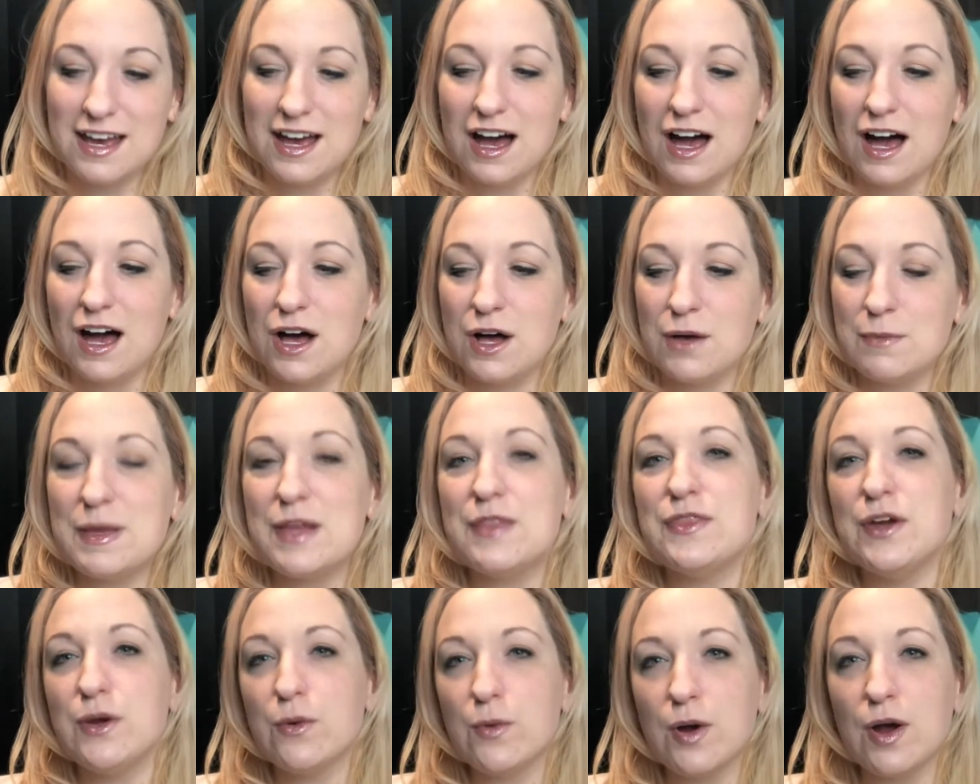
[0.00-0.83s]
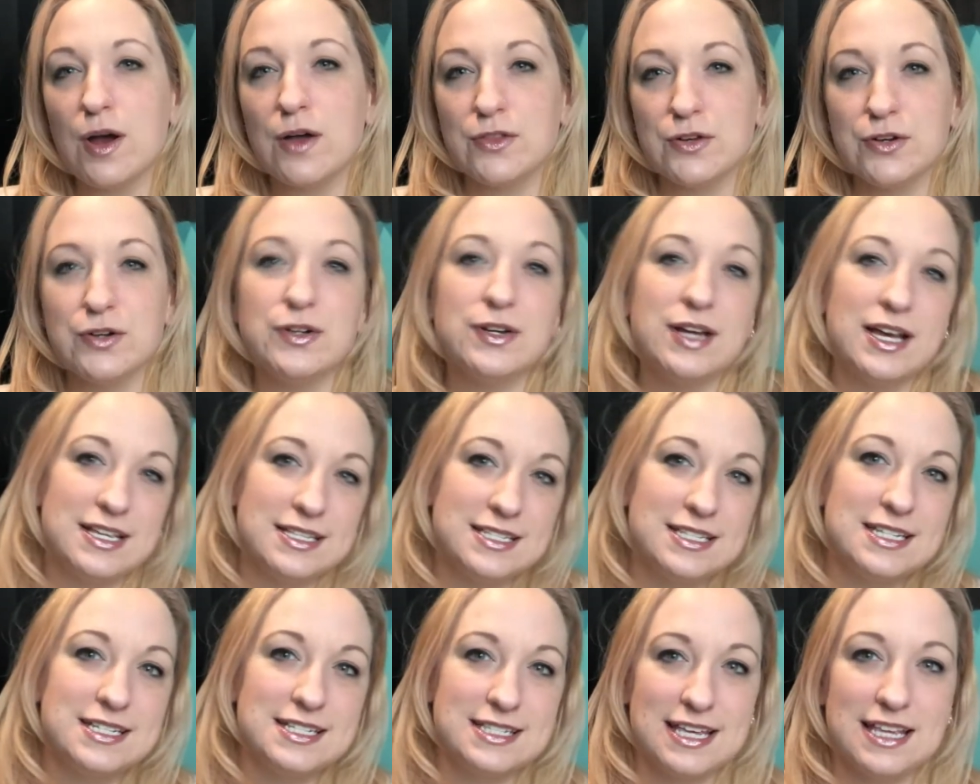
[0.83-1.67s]
Um, there were other,
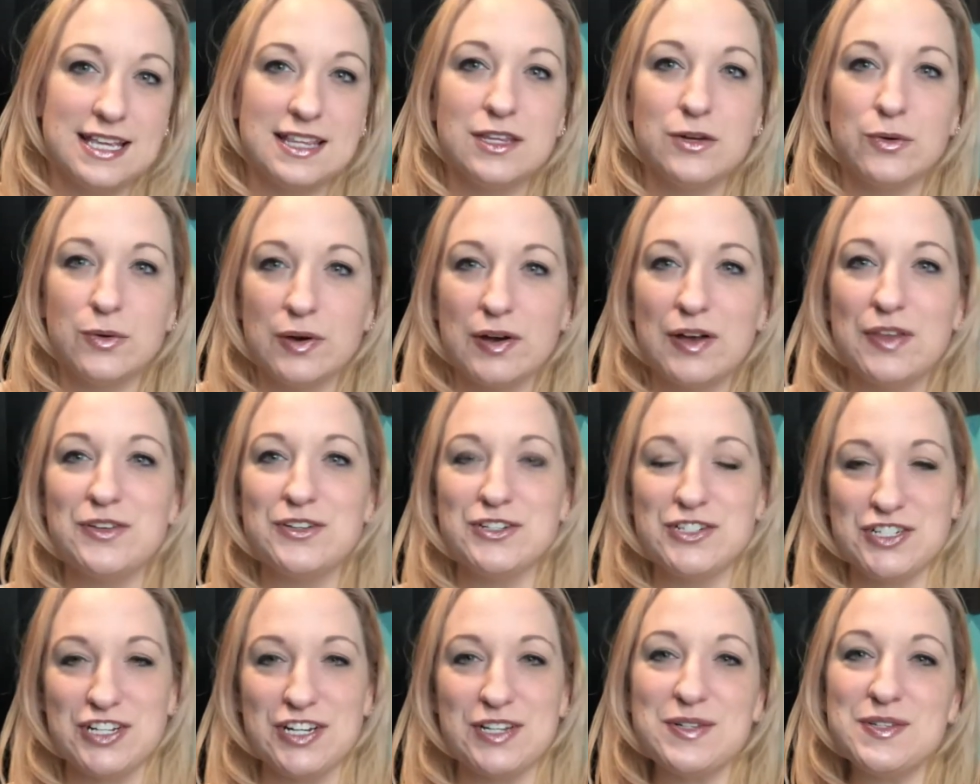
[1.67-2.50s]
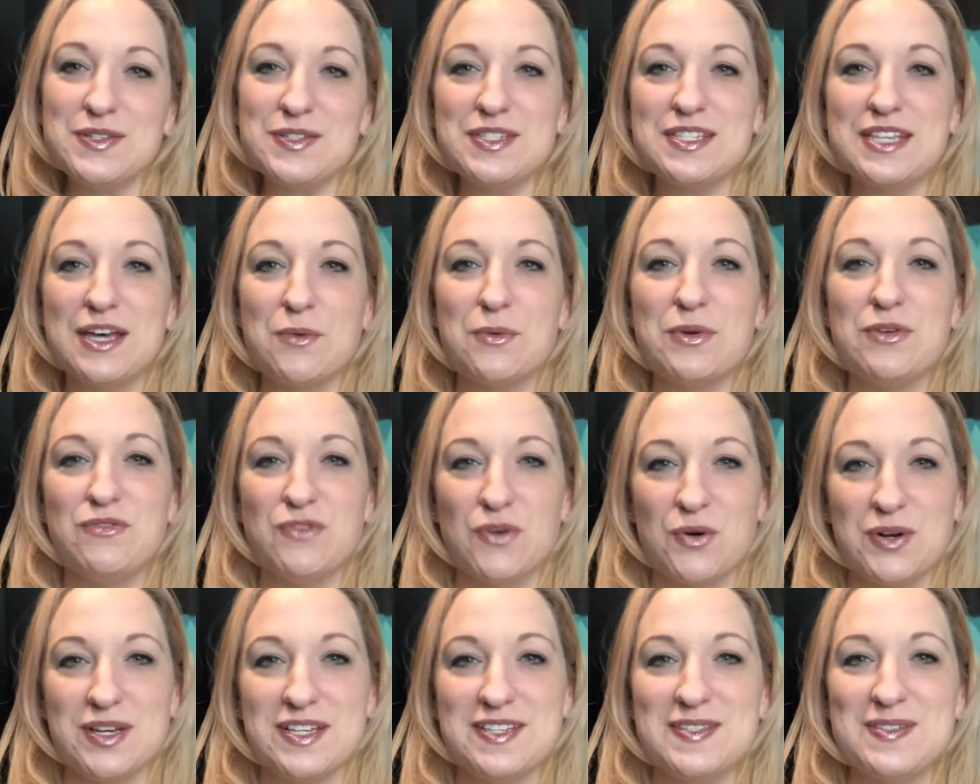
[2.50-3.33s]
as I said, there were other channels that we
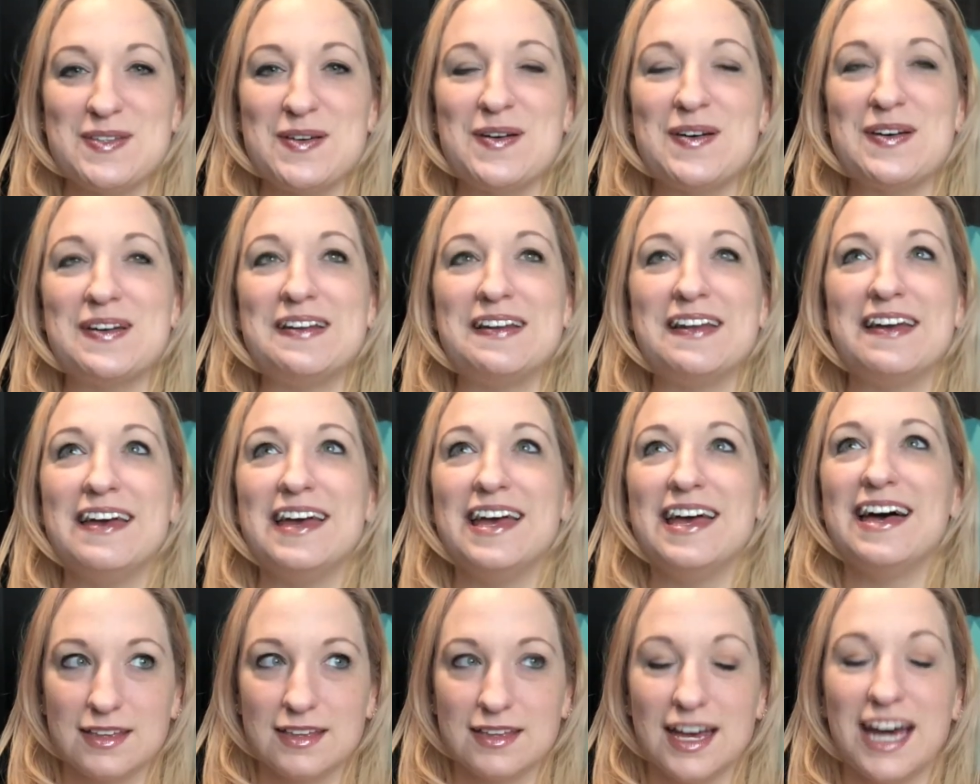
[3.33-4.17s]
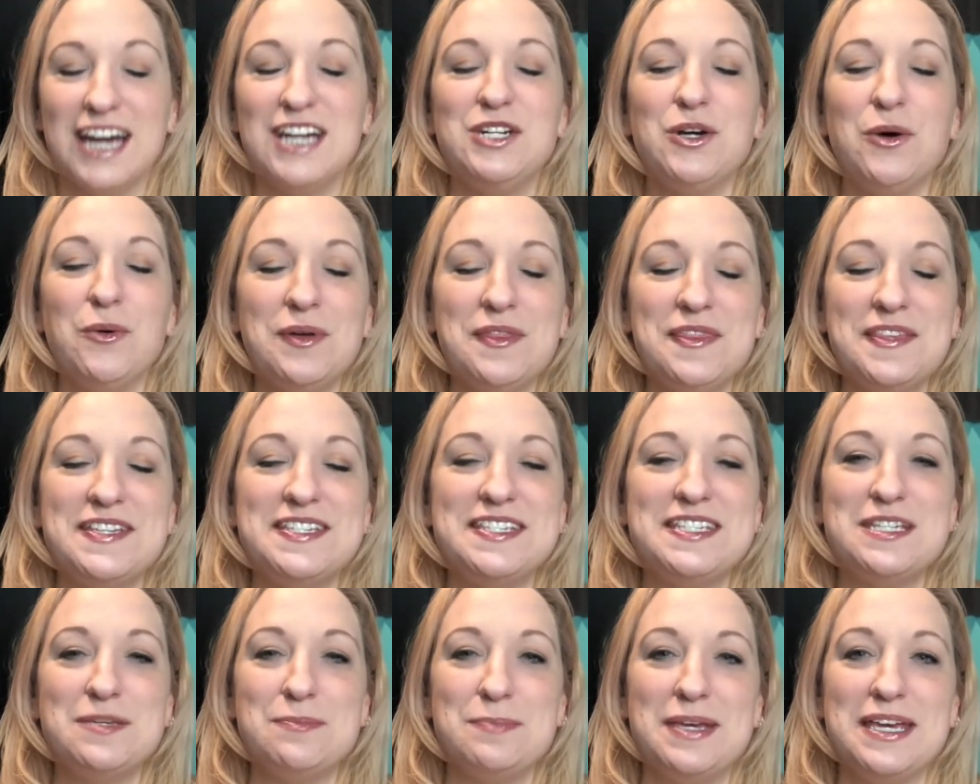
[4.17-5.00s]
focused on. I don't want this
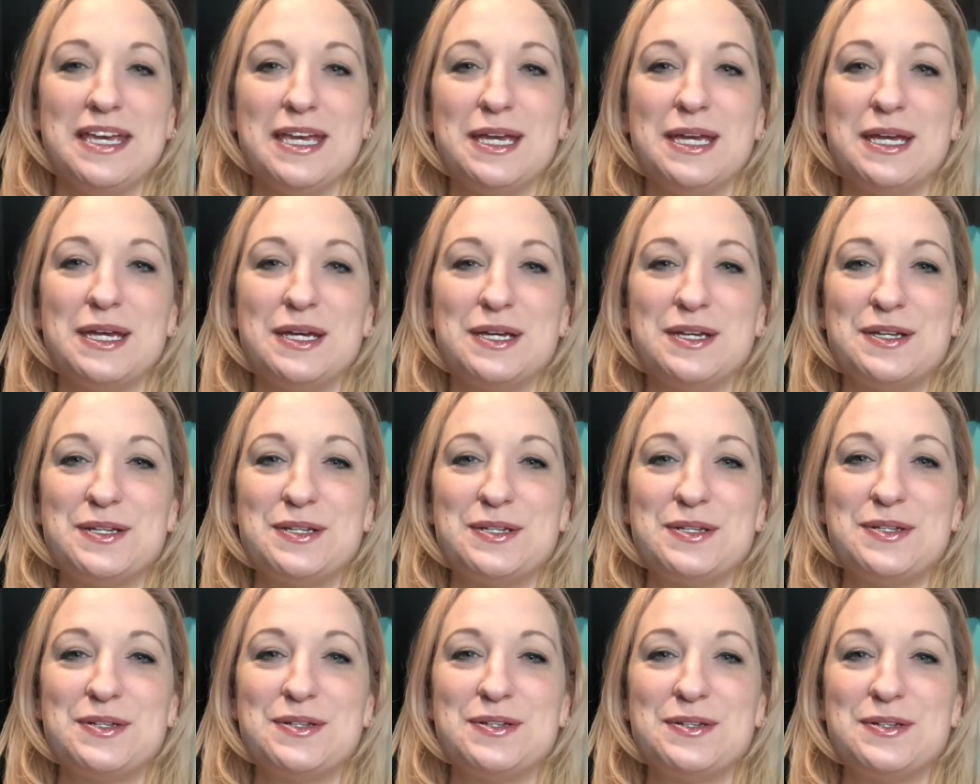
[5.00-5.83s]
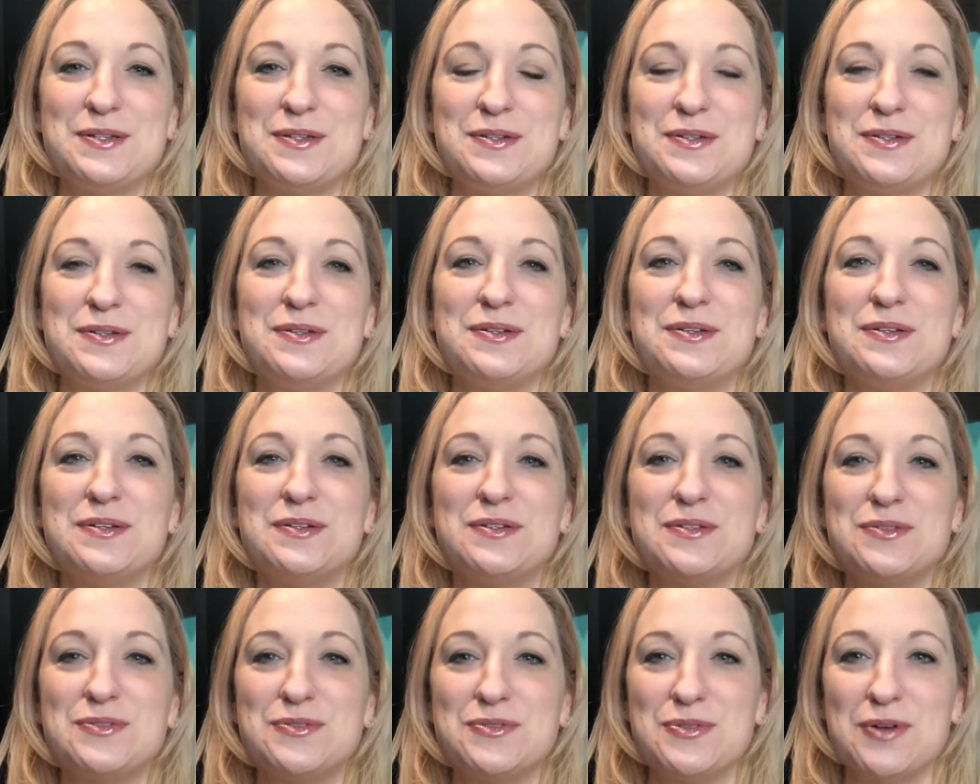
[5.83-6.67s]
to be
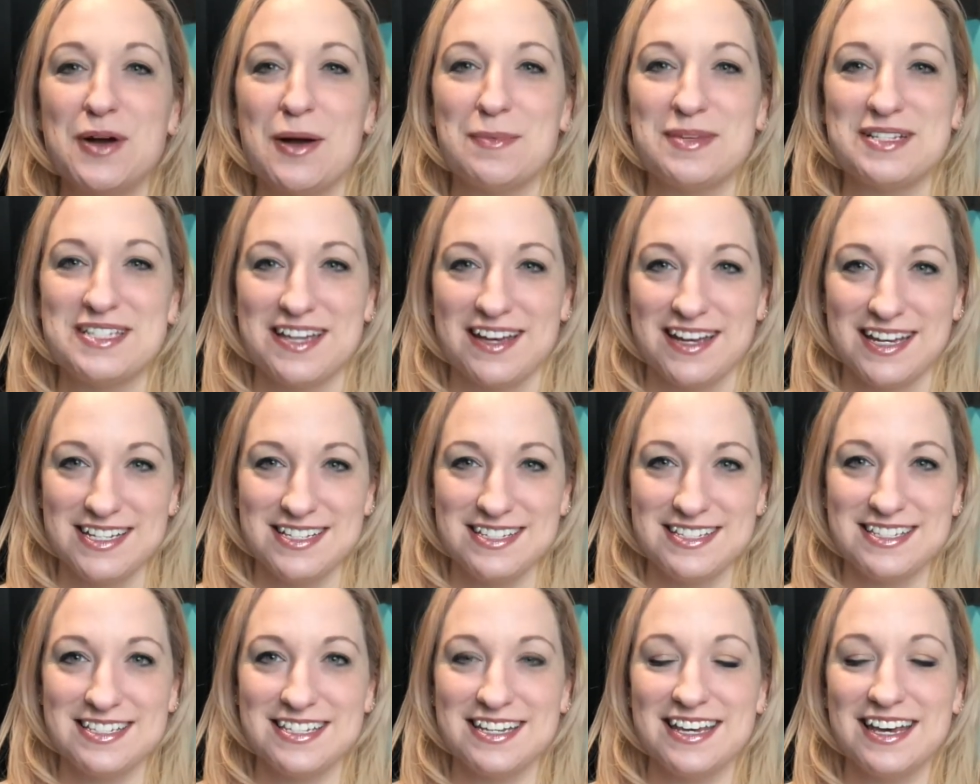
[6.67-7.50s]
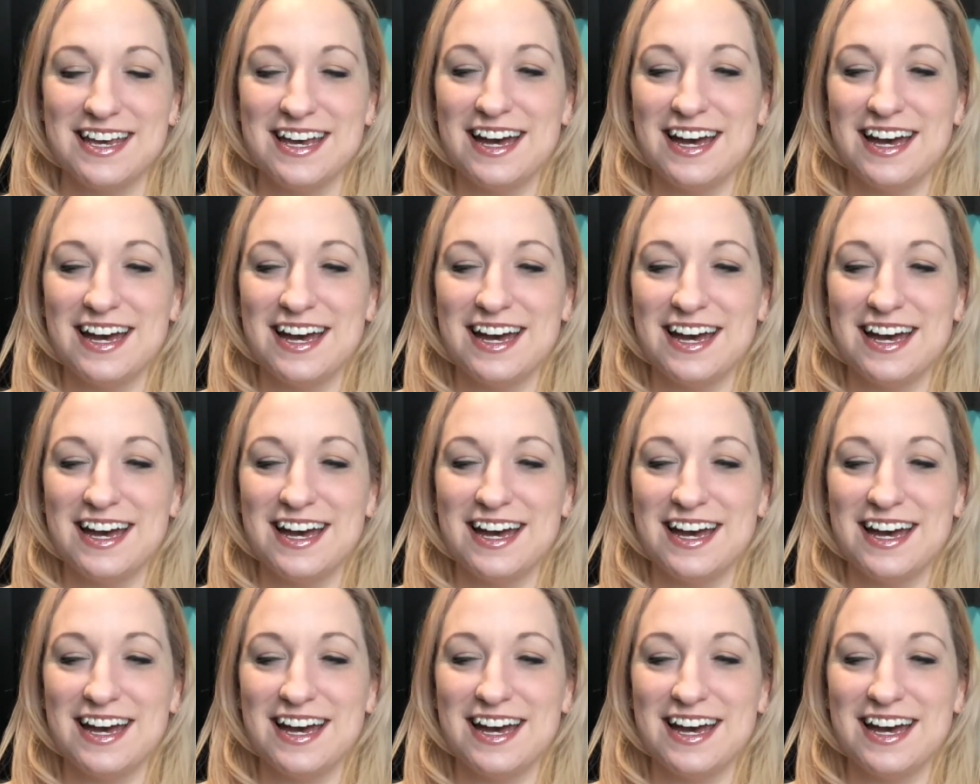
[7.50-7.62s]
dramatized.